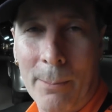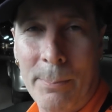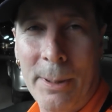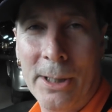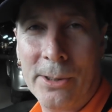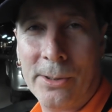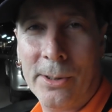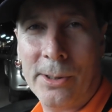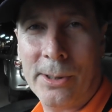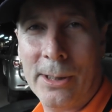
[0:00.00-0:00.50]
a
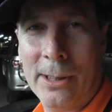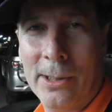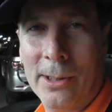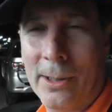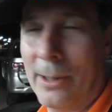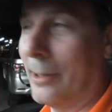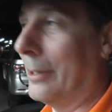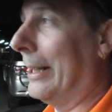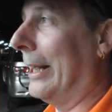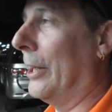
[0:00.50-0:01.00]
business in
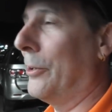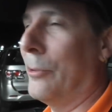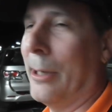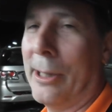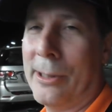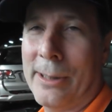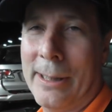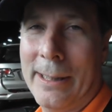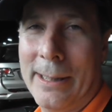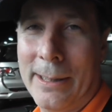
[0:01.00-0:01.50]
her
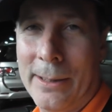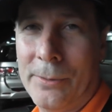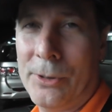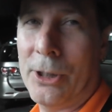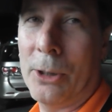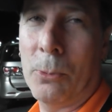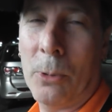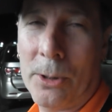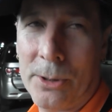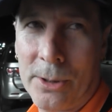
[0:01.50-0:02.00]
hairdressing if
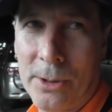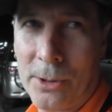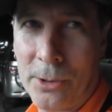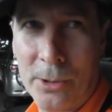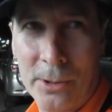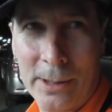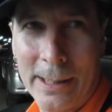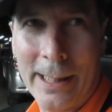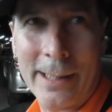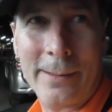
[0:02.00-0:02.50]
she wants to
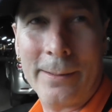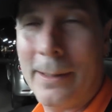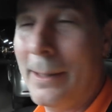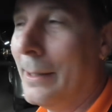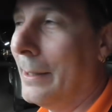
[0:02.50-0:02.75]
do that,